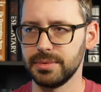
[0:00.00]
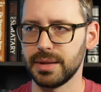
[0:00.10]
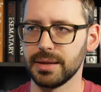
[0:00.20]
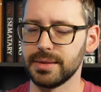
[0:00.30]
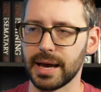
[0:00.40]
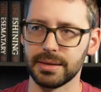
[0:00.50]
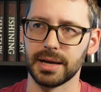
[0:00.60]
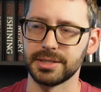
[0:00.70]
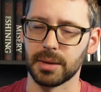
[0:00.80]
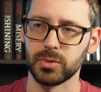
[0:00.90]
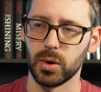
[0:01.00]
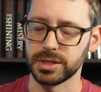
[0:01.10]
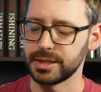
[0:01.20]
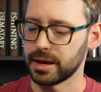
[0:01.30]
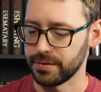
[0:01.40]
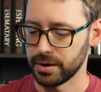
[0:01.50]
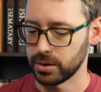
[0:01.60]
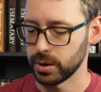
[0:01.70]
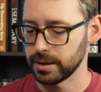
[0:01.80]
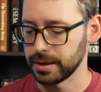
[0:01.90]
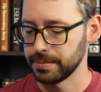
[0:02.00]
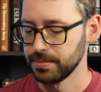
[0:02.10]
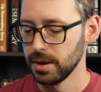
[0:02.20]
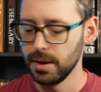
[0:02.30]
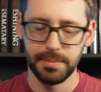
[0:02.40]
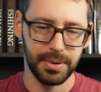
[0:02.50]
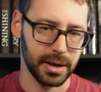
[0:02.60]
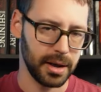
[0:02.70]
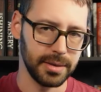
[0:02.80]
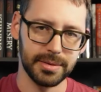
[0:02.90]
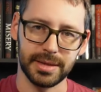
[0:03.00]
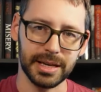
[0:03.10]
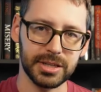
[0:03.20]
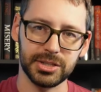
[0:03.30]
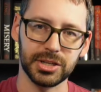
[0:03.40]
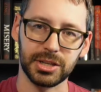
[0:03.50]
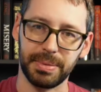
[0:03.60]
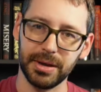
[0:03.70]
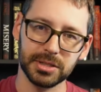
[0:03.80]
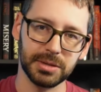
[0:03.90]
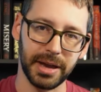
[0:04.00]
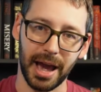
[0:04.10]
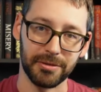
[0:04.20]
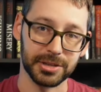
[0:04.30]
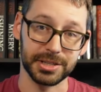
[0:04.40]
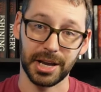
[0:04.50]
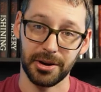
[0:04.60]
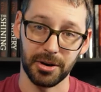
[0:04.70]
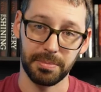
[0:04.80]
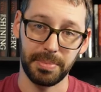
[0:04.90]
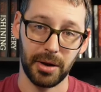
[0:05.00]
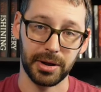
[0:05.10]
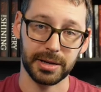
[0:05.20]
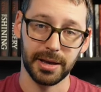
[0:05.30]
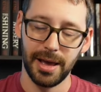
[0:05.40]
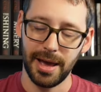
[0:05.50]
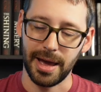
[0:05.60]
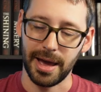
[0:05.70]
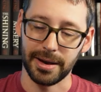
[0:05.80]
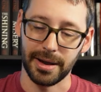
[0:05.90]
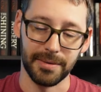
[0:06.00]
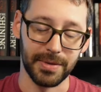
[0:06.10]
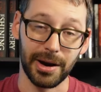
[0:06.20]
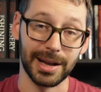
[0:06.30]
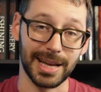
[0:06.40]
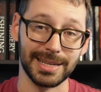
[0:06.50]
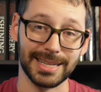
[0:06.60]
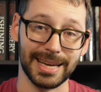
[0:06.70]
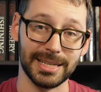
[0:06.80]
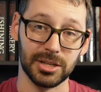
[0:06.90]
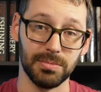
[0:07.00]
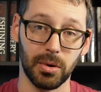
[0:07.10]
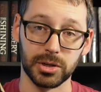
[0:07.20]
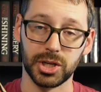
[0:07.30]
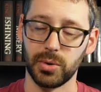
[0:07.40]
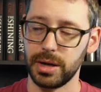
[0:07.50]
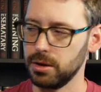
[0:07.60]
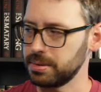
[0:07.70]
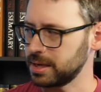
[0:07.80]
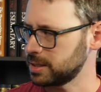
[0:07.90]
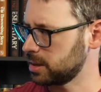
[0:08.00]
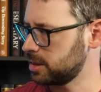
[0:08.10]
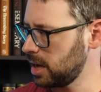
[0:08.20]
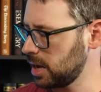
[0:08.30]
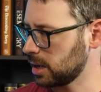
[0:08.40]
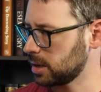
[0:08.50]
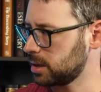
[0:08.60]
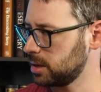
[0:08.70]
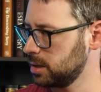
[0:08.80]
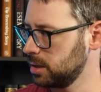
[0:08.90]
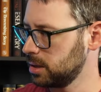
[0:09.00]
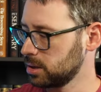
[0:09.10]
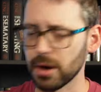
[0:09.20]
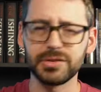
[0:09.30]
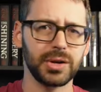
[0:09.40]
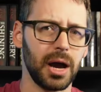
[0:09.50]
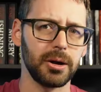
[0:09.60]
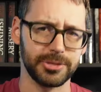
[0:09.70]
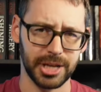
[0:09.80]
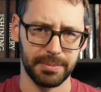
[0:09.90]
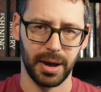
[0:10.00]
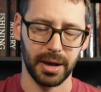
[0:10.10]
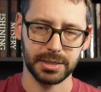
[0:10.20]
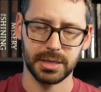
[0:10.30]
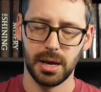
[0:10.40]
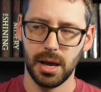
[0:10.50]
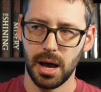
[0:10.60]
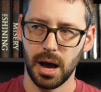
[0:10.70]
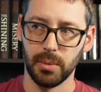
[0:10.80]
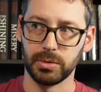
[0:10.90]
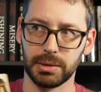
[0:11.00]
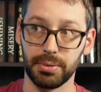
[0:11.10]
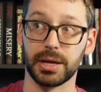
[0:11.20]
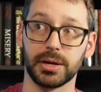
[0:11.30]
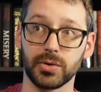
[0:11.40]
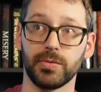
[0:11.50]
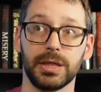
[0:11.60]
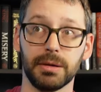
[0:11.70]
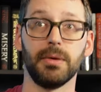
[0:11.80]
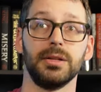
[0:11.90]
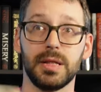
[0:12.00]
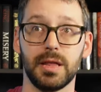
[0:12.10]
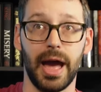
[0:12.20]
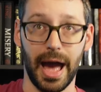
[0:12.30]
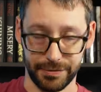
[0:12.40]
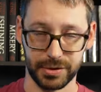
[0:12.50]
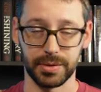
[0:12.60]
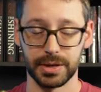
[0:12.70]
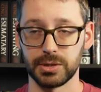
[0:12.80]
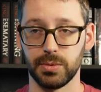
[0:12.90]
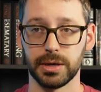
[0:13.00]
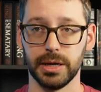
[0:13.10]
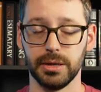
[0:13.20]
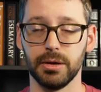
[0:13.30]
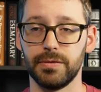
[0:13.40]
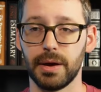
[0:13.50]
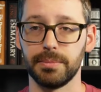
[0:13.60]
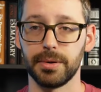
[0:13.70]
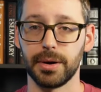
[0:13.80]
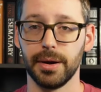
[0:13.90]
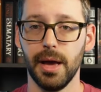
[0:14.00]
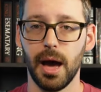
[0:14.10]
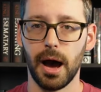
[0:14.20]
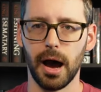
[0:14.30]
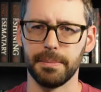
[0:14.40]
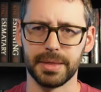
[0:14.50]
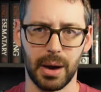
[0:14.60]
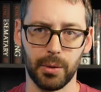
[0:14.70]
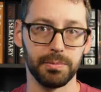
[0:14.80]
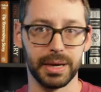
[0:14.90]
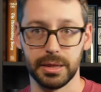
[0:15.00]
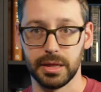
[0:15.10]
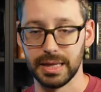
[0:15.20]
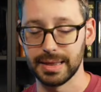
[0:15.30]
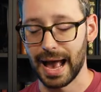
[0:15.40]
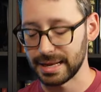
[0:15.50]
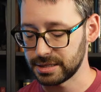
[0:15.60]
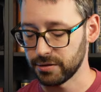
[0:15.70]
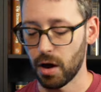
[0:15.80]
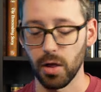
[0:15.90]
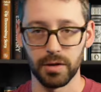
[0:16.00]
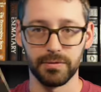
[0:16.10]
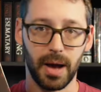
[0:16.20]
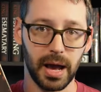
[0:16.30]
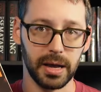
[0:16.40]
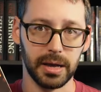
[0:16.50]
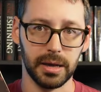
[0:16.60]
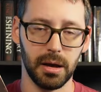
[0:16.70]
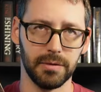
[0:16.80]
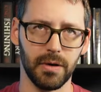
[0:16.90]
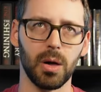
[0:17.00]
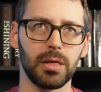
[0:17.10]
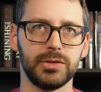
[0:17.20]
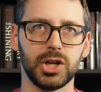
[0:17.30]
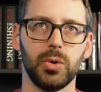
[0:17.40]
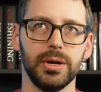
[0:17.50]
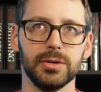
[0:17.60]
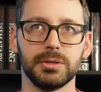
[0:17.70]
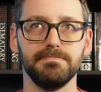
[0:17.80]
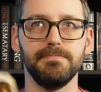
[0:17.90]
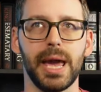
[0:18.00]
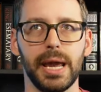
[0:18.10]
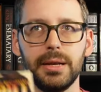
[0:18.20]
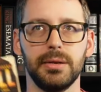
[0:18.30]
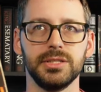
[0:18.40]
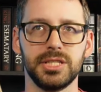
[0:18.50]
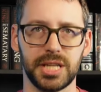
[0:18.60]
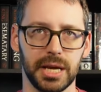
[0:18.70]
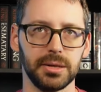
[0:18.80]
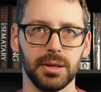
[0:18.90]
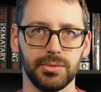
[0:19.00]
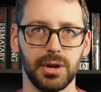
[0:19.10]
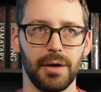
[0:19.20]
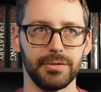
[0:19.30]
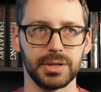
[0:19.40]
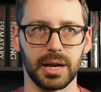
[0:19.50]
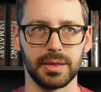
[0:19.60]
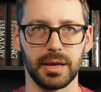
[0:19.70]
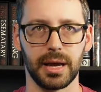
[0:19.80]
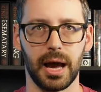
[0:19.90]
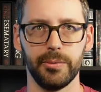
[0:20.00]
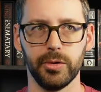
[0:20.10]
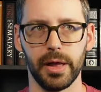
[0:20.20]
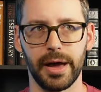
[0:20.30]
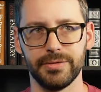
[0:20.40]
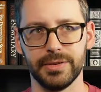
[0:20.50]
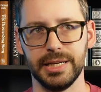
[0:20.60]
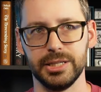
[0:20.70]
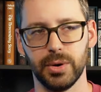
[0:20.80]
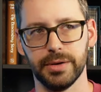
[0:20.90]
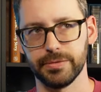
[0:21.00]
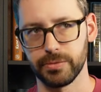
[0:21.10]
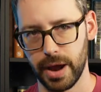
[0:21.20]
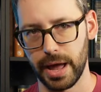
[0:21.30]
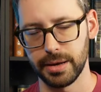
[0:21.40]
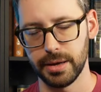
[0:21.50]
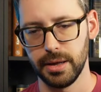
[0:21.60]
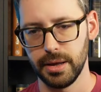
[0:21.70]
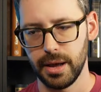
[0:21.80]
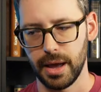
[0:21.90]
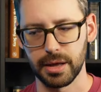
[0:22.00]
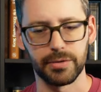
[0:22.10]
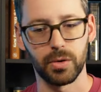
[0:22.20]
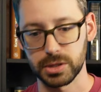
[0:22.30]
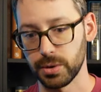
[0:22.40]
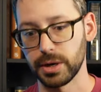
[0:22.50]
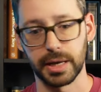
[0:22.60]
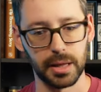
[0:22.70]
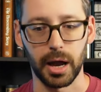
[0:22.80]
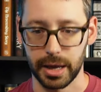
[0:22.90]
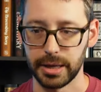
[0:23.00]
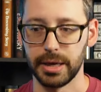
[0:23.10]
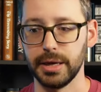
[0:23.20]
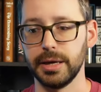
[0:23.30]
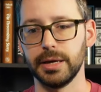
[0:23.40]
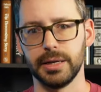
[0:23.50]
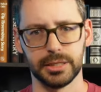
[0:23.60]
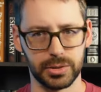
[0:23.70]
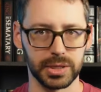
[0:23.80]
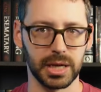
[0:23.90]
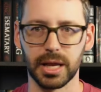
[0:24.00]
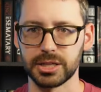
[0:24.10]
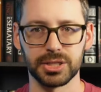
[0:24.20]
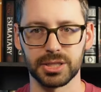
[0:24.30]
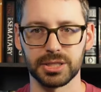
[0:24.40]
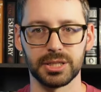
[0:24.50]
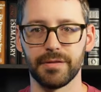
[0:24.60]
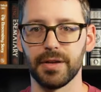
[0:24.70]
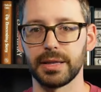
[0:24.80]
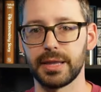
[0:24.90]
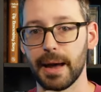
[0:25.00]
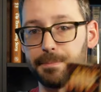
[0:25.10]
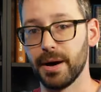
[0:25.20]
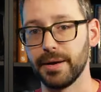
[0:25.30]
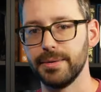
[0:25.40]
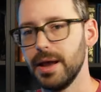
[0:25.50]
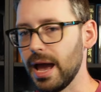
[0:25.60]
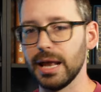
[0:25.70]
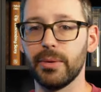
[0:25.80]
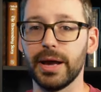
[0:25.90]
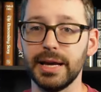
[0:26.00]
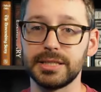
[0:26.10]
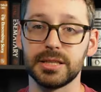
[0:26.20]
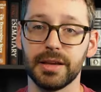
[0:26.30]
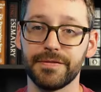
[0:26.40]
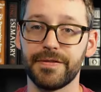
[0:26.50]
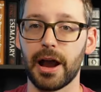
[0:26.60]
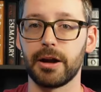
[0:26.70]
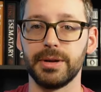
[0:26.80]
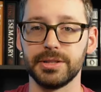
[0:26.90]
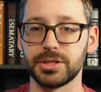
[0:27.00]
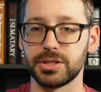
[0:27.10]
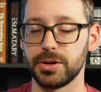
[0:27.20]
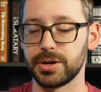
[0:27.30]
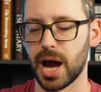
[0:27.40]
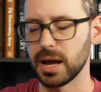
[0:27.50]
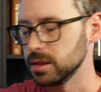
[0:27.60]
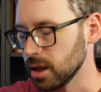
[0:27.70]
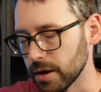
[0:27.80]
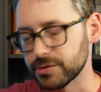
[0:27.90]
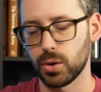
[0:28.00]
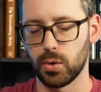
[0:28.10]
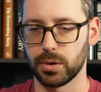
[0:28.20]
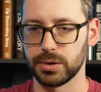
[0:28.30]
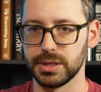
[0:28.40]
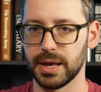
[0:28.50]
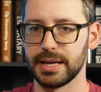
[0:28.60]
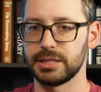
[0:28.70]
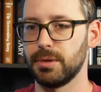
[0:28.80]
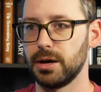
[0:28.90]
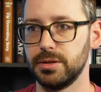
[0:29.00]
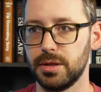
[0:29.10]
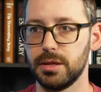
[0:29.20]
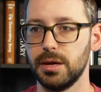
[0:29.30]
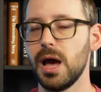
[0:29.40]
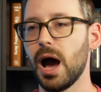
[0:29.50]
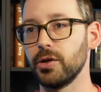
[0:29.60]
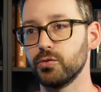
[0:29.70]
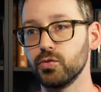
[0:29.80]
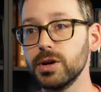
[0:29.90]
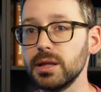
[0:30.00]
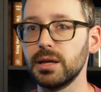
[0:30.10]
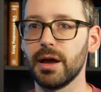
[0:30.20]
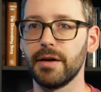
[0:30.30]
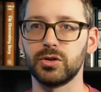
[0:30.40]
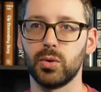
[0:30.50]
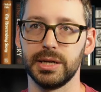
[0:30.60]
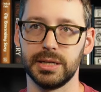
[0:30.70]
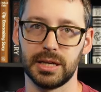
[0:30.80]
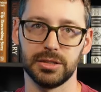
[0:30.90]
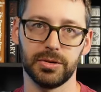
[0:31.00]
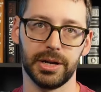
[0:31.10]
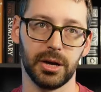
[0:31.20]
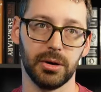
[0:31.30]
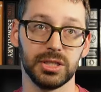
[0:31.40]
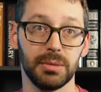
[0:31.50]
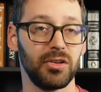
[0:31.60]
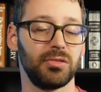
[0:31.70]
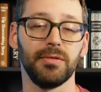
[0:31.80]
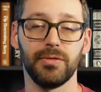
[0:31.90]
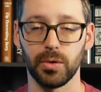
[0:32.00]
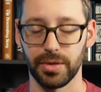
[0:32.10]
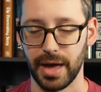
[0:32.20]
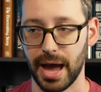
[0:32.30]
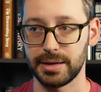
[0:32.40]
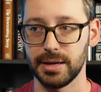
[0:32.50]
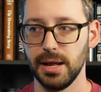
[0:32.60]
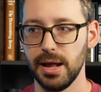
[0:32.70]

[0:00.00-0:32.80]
I stopped watching that very quickly. But this has just appealed to me ever since I heard about it, and I'm very excited to get into more Joe Hill because I think... No, I've still got Heartshaped Box. Which I'm planning to read the month after this one in November. But that will be the last of all of my, of all of Joe Hill's main standalone novels that I think I will have need to have read. And then, of course, I want to get Lock and Key and into his collections and stuff like that. But anyway, it's the Fireman's turn. I loved Horns last month. I really loved 20th Century Ghost the month before that.